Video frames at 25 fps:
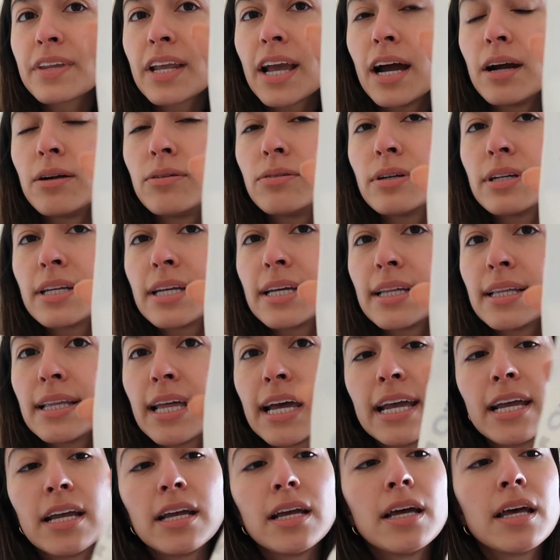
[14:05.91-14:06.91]
I really
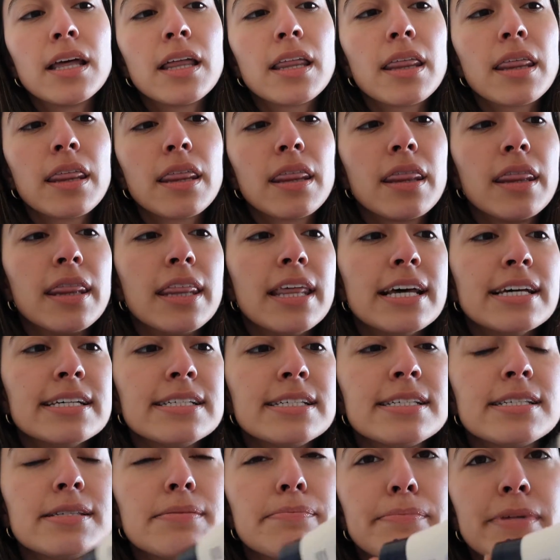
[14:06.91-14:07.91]
like
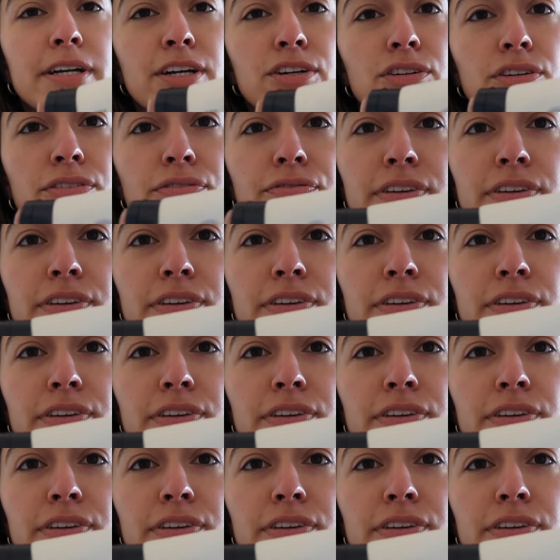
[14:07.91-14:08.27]
this Mineral